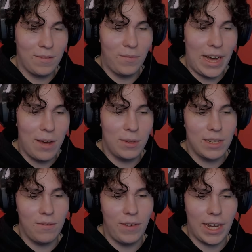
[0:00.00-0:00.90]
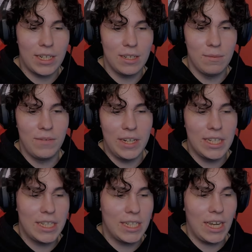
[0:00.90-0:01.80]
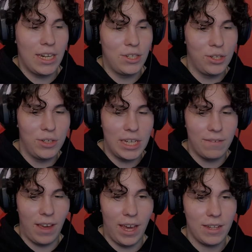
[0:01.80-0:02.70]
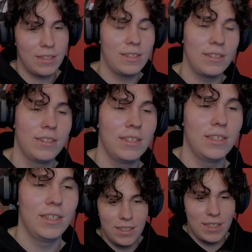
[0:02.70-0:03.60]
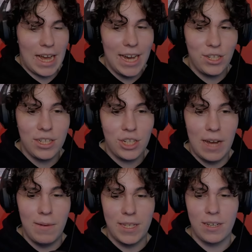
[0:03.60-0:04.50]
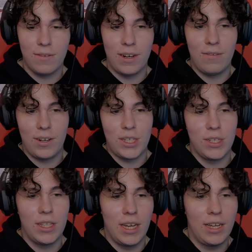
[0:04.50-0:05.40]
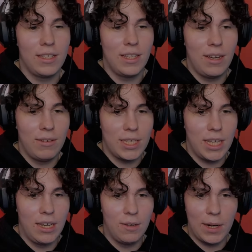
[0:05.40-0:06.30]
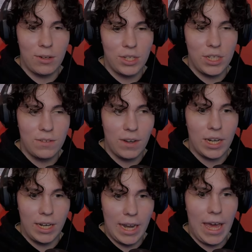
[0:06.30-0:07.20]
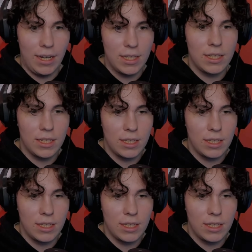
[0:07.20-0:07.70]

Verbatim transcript: Vi was a victim of insane two D effects. I actually shot myself when I first saw that. I was like, oh my god, she's fucking dead.